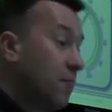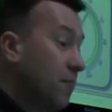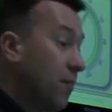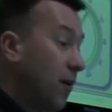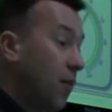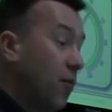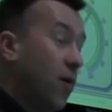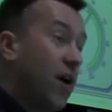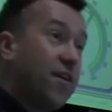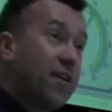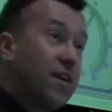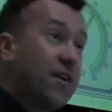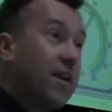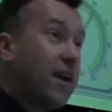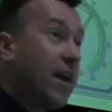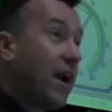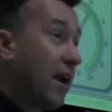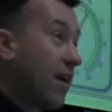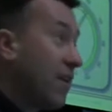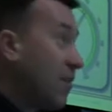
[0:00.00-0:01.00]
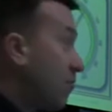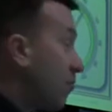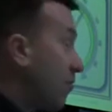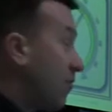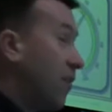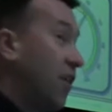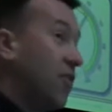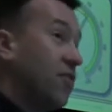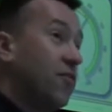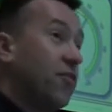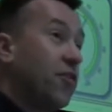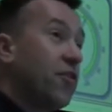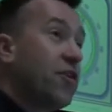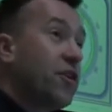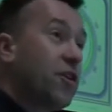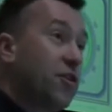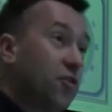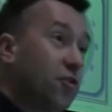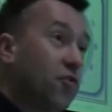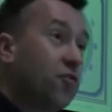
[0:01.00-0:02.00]
but where they can, it provides a
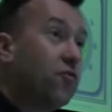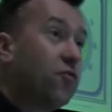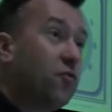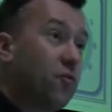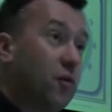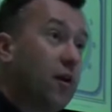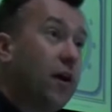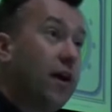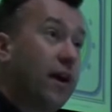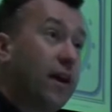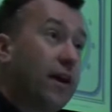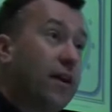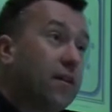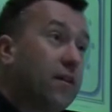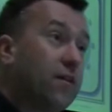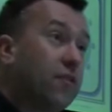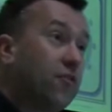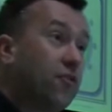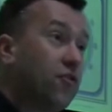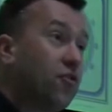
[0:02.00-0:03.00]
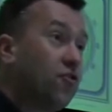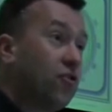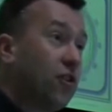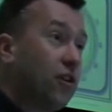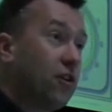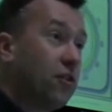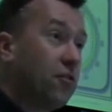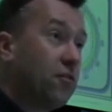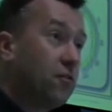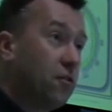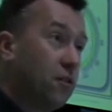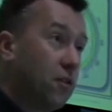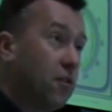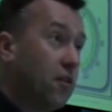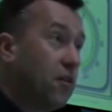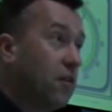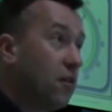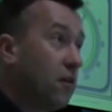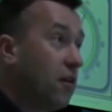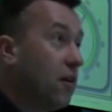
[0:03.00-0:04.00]
very useful way to show
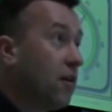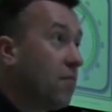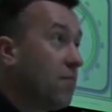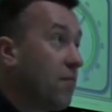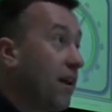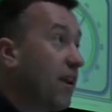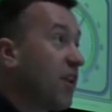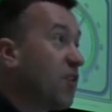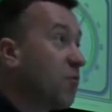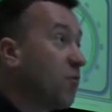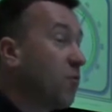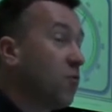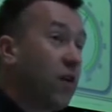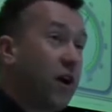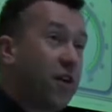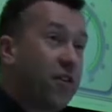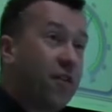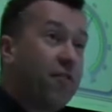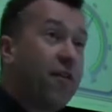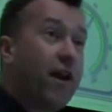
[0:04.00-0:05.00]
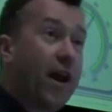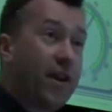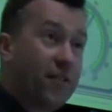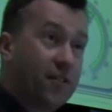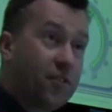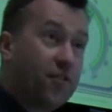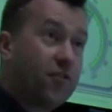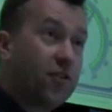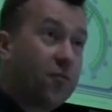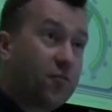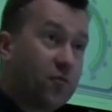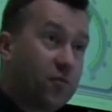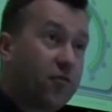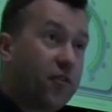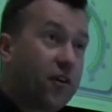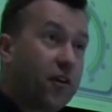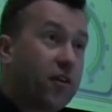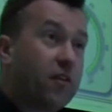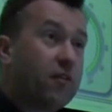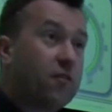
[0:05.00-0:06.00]
uh, management where they're at in terms of
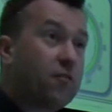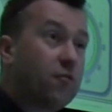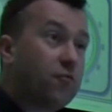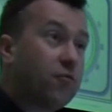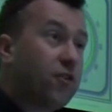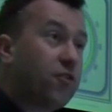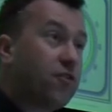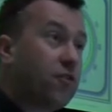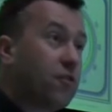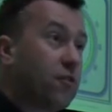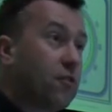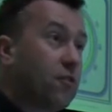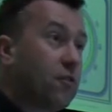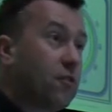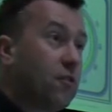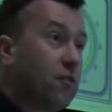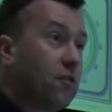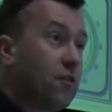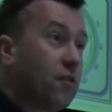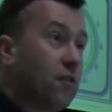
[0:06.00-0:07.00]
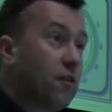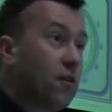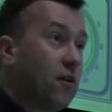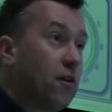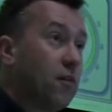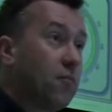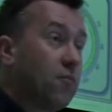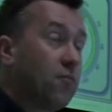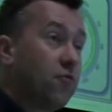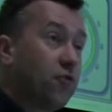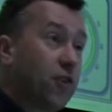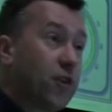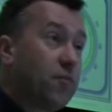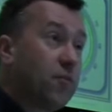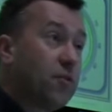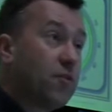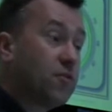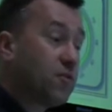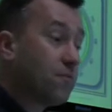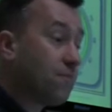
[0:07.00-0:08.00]
their risk um,
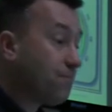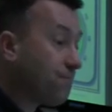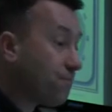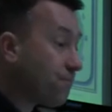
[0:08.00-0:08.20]
treatment.